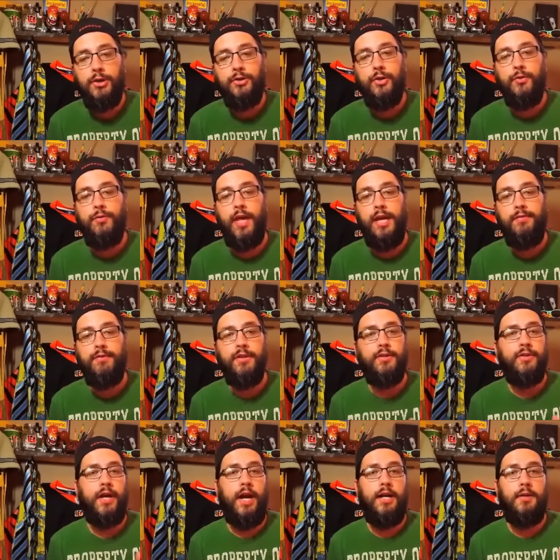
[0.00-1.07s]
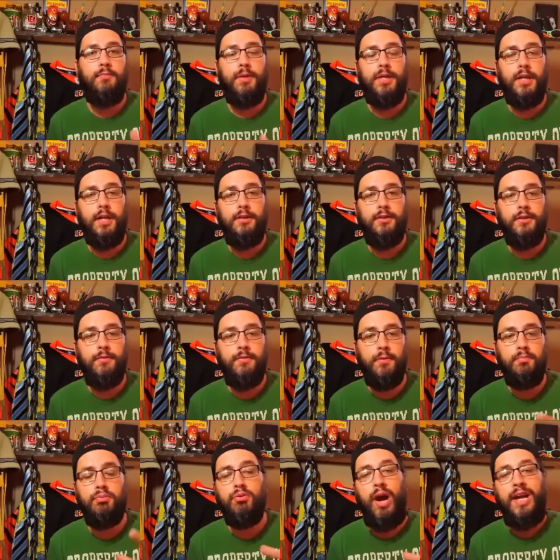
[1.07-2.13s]
So they've decided, because of
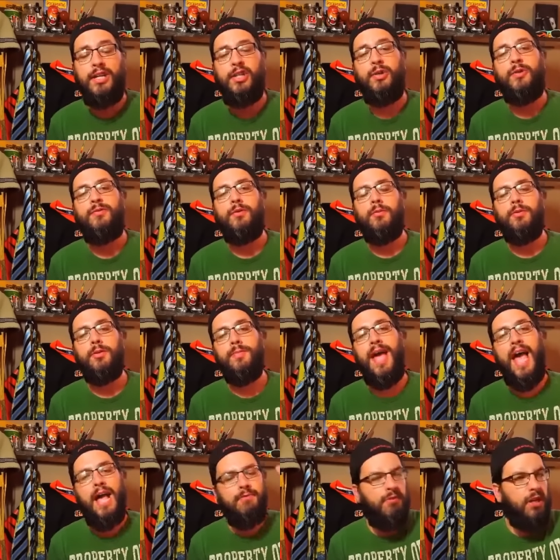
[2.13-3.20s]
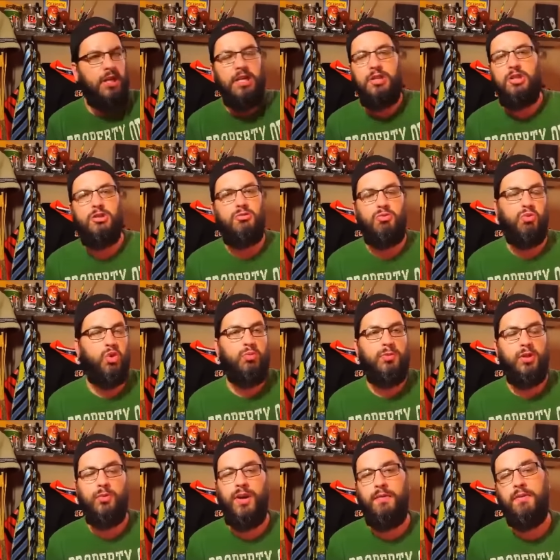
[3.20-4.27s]
the pressure from some advocacy
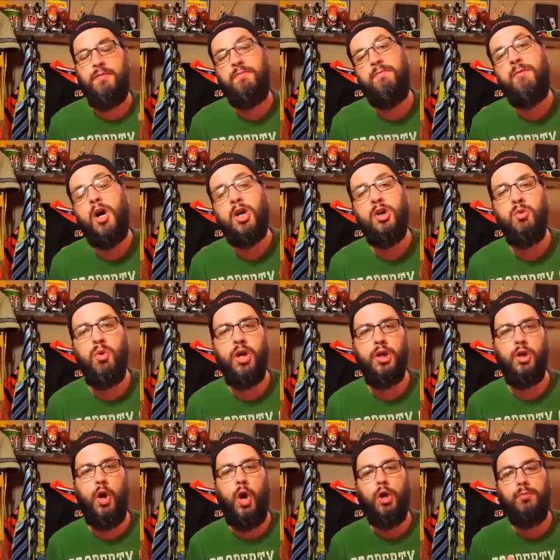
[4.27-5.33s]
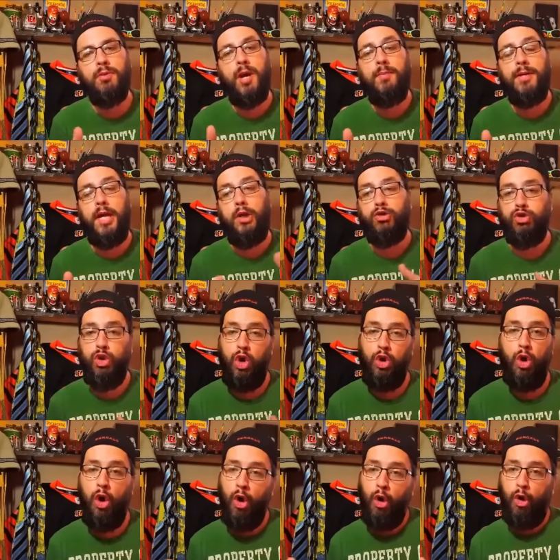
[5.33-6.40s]
groups or whatever the fuck you want to call them, coming down saying,
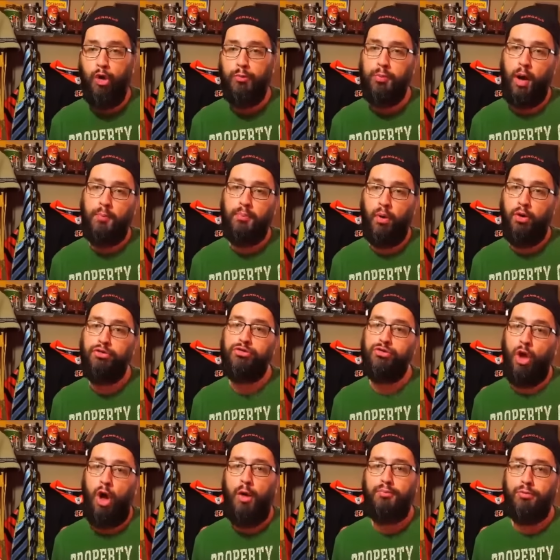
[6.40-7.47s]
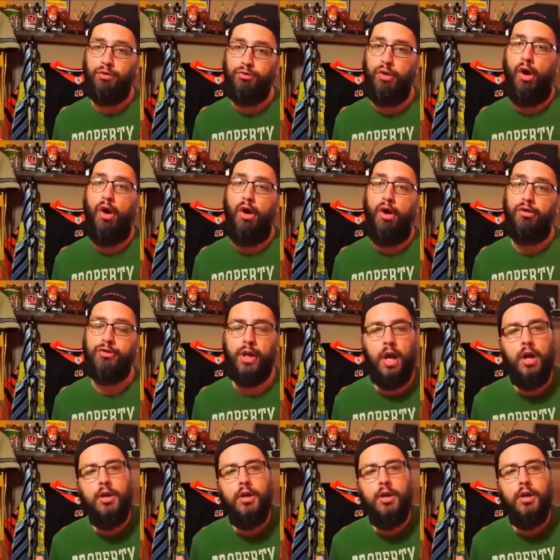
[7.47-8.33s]
oh, you better put a stop to this.